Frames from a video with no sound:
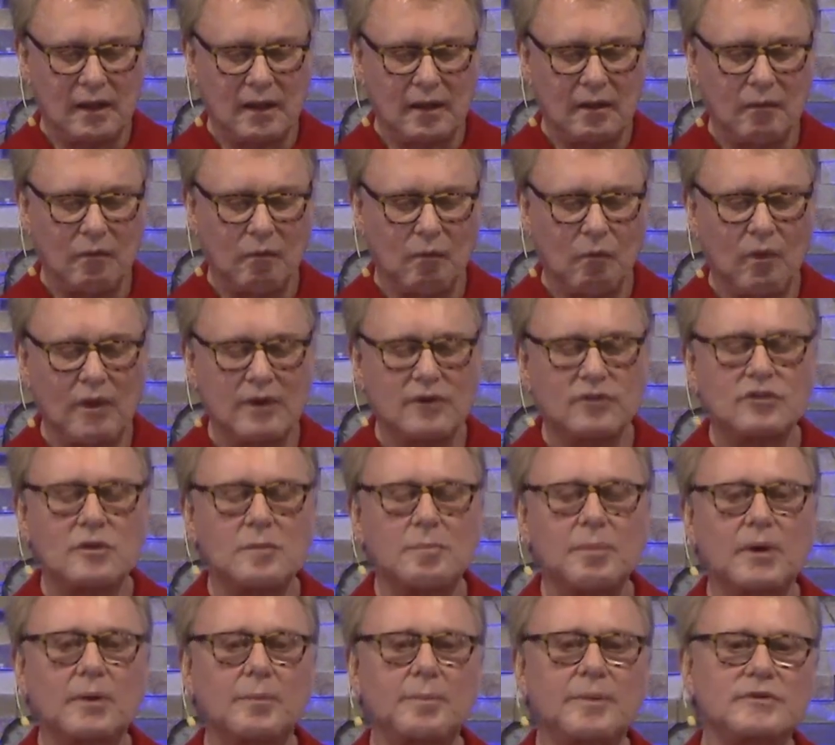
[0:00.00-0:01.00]
What is the
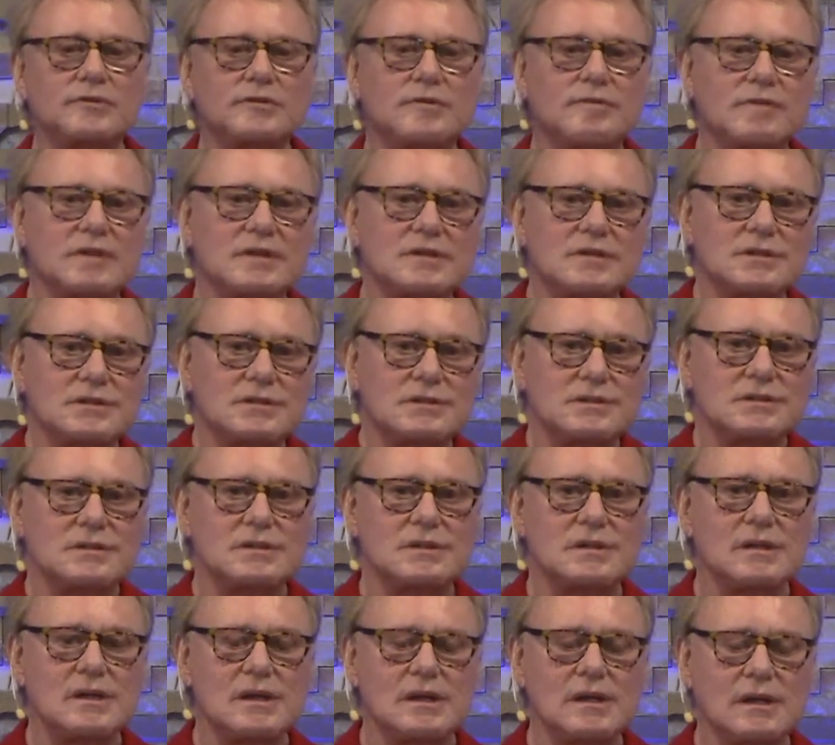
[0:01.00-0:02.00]
purpose of this?
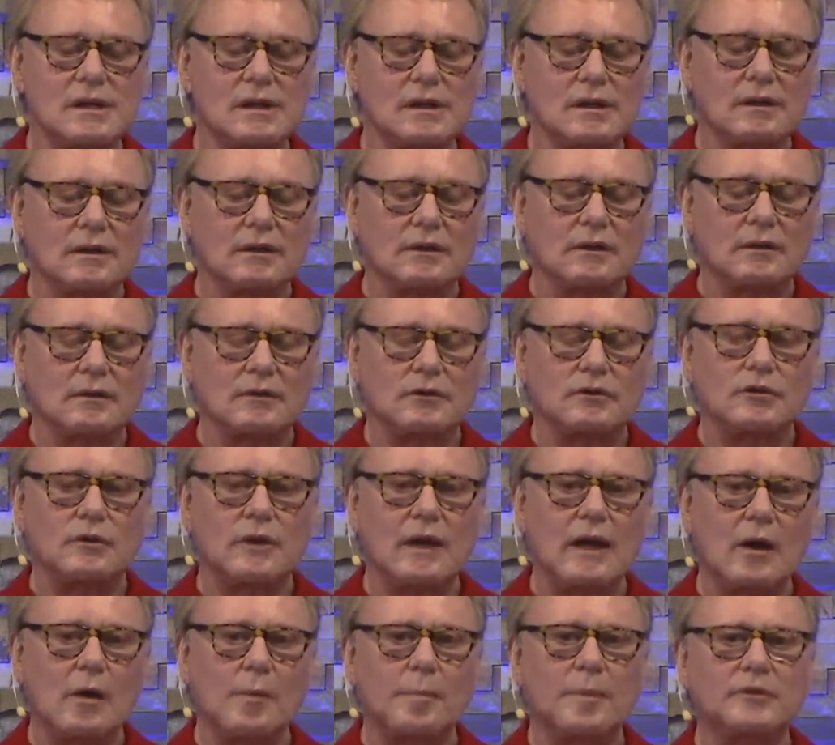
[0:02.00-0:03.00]
To
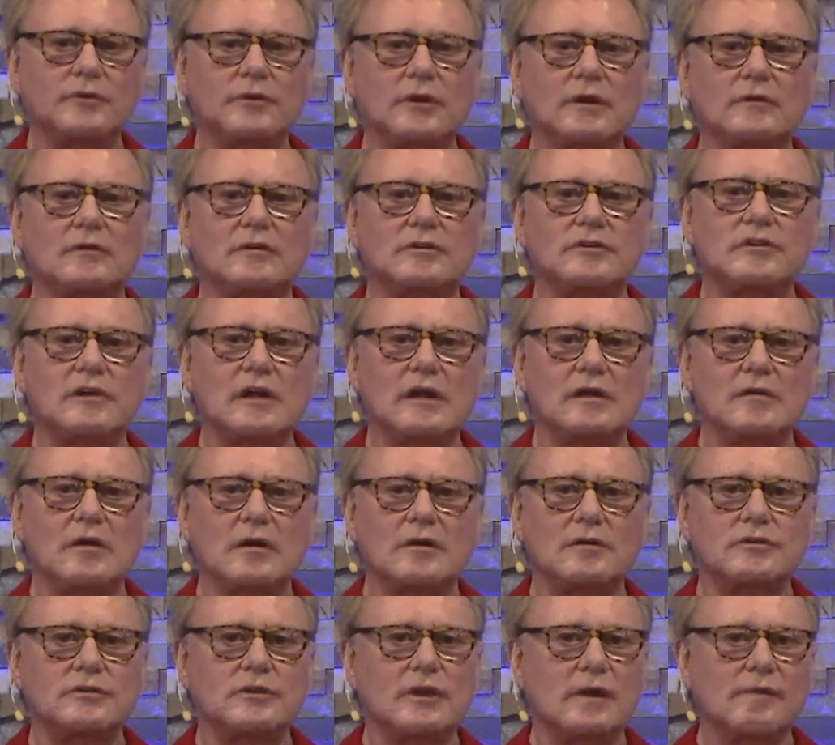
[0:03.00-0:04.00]
help us understand
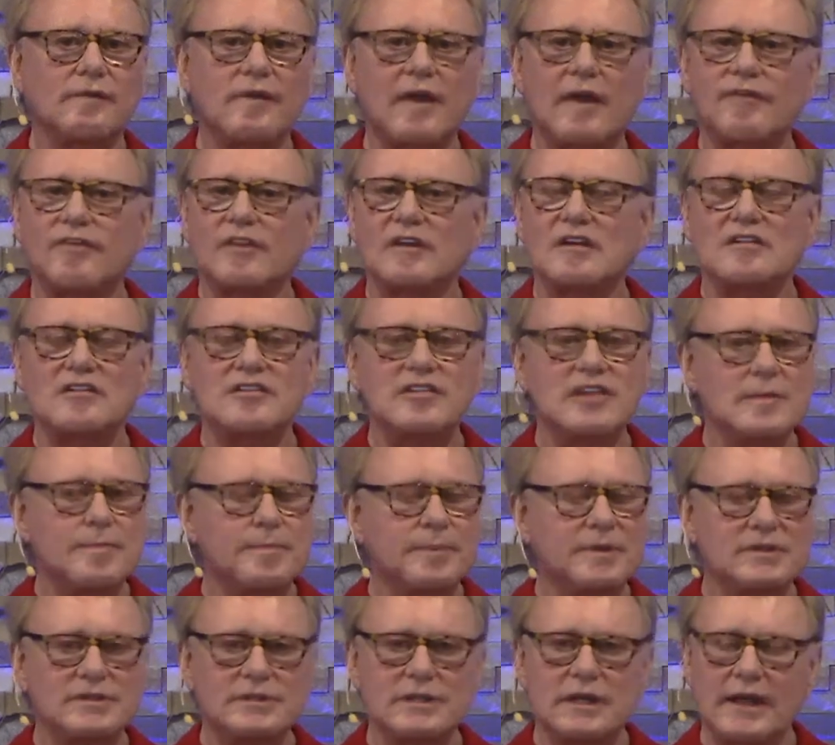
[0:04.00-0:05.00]
ourselves at the
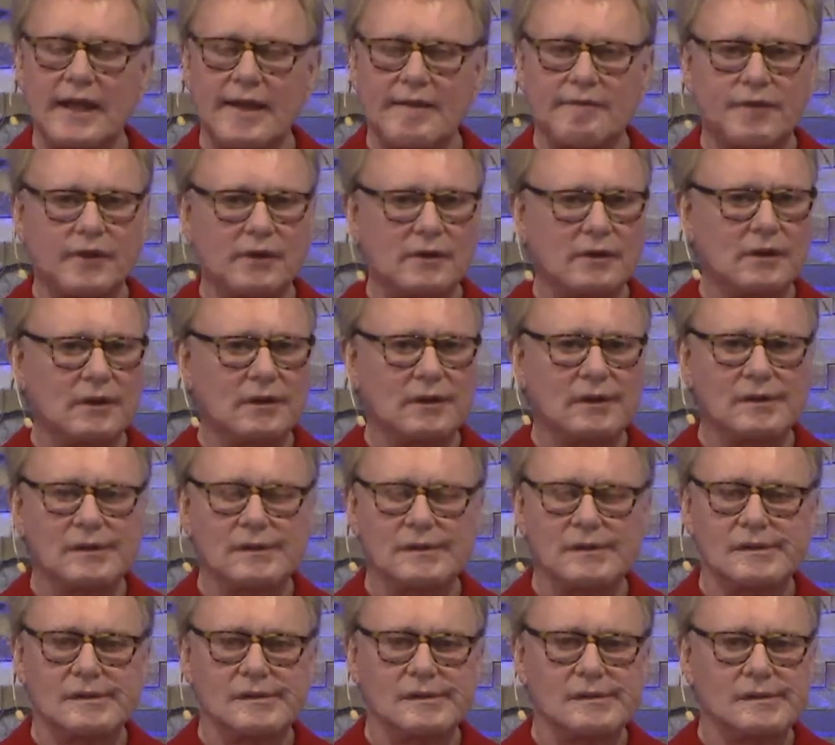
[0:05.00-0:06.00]
deepest level
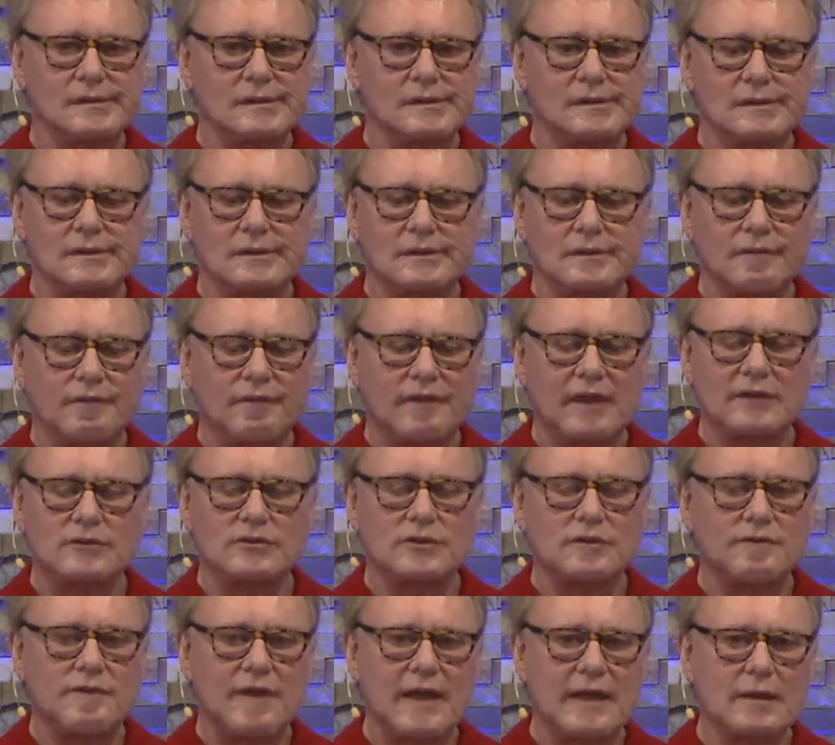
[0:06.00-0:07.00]
that's
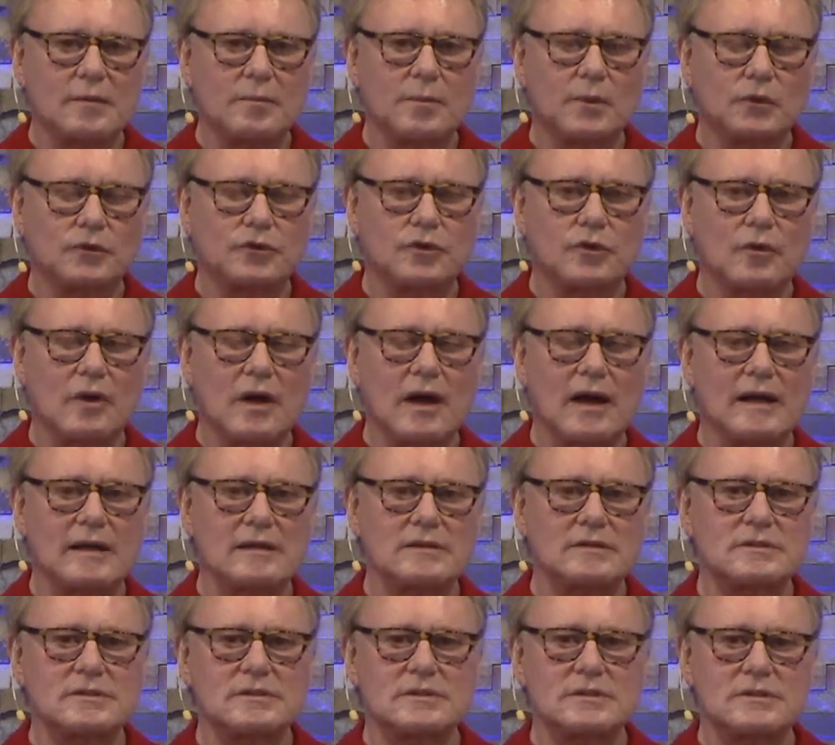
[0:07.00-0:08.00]
available to
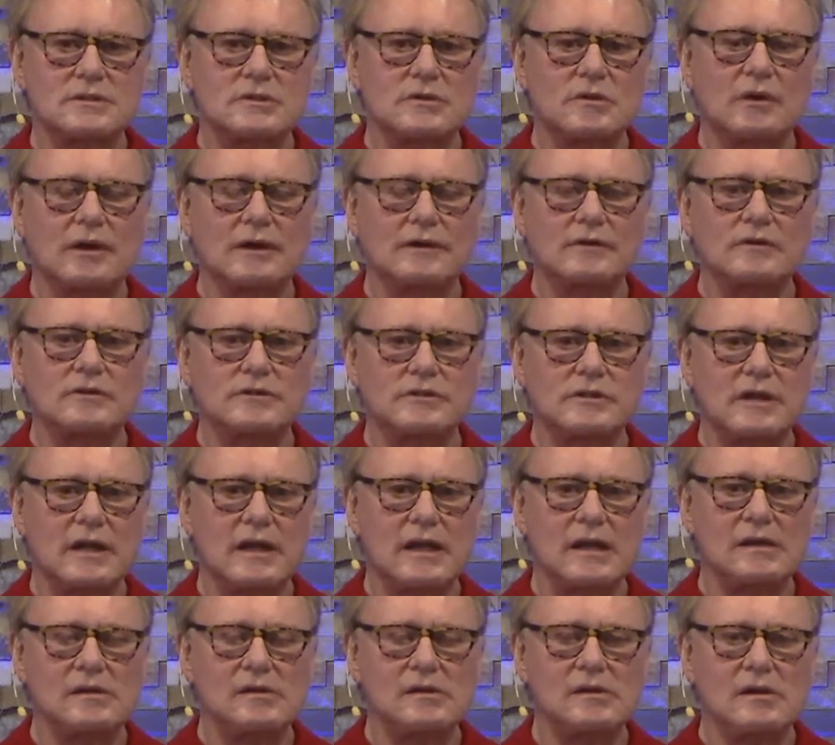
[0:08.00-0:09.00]
us to
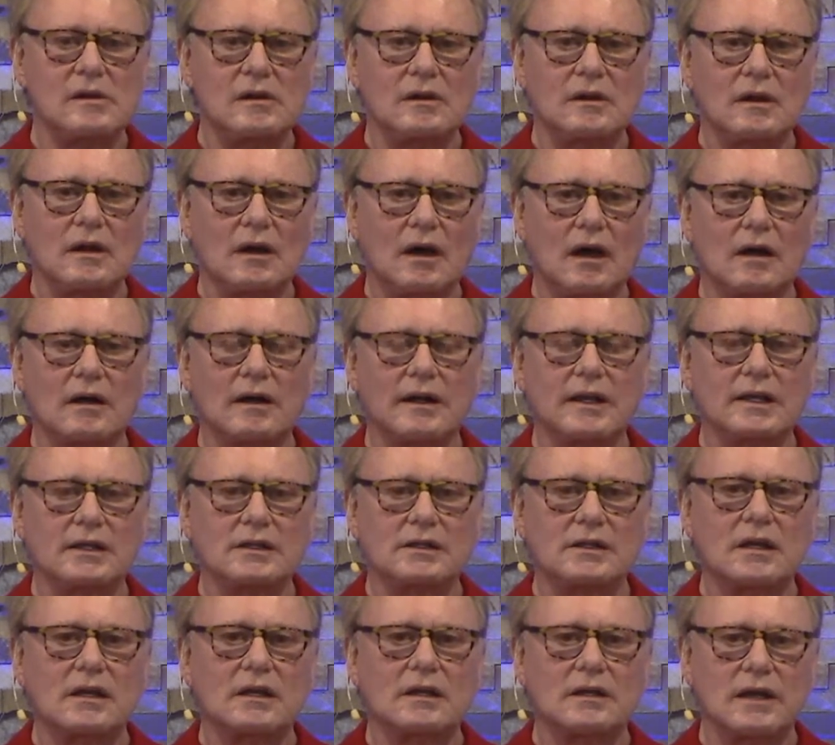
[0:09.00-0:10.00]
understand our
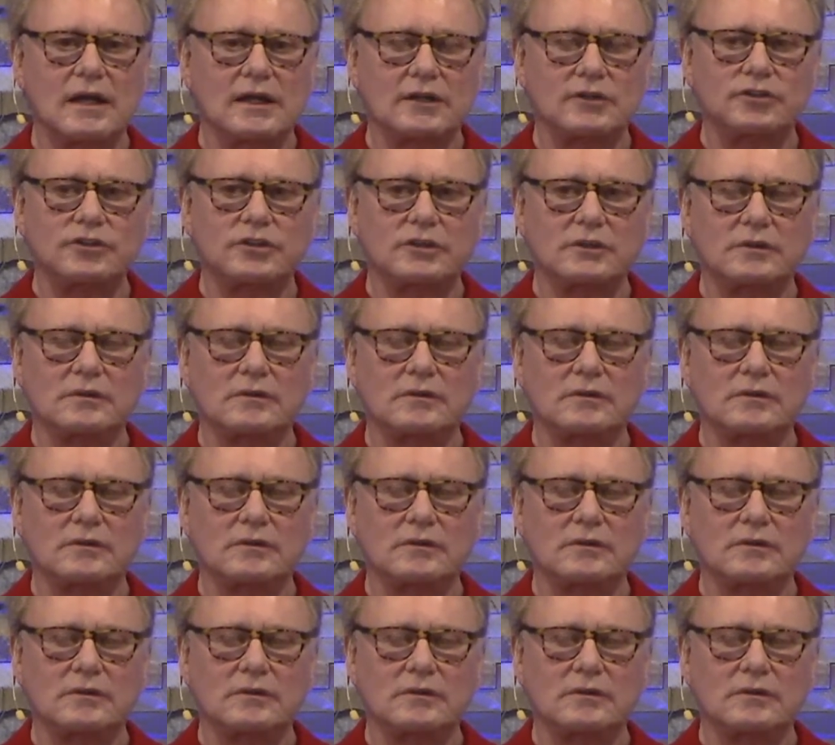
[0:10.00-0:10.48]
incarnation